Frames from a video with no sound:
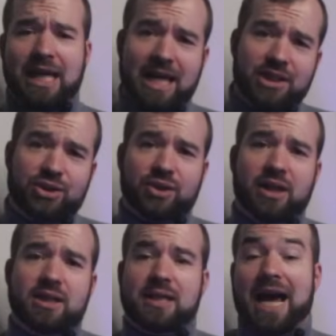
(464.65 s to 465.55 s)
H
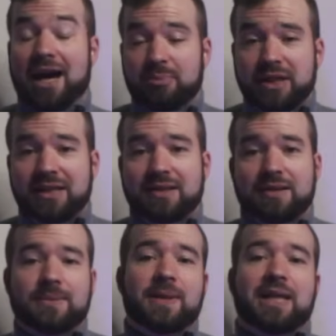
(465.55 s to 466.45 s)
is
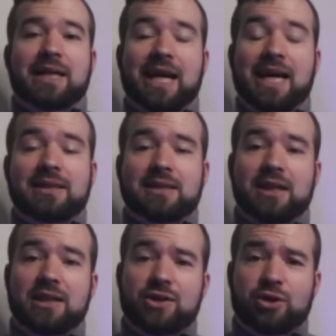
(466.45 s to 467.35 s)
happiness, S
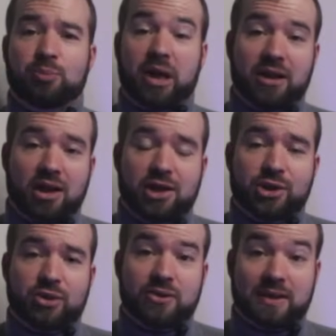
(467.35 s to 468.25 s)
is your
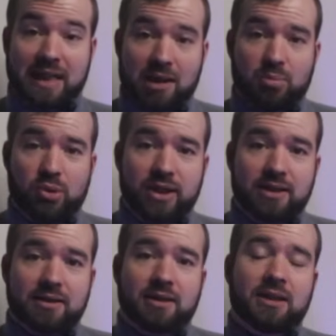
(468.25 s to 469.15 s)
biological set
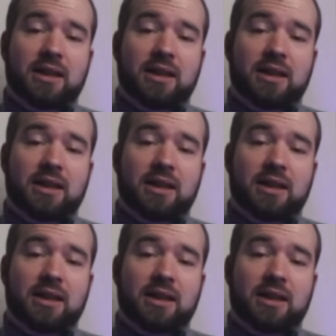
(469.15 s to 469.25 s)
point,